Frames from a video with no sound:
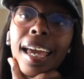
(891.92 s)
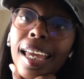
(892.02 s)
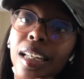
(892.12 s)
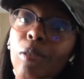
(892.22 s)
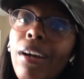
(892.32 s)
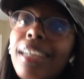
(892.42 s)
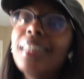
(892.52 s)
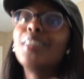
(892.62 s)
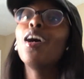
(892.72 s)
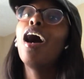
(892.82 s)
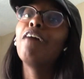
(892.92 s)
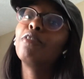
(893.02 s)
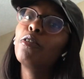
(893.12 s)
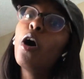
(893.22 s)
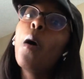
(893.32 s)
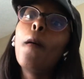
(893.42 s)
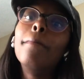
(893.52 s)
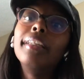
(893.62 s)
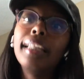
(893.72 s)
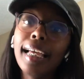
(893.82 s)
Anyways, y'all have a
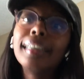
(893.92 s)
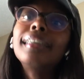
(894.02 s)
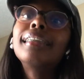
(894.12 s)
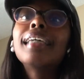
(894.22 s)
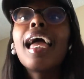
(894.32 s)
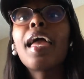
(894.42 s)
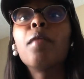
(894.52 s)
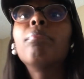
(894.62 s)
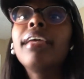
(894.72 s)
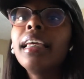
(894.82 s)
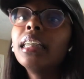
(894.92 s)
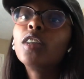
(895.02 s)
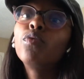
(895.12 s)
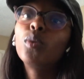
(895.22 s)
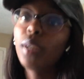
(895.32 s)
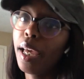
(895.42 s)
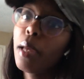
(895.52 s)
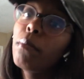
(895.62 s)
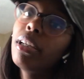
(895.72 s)
blessed and peaceful day.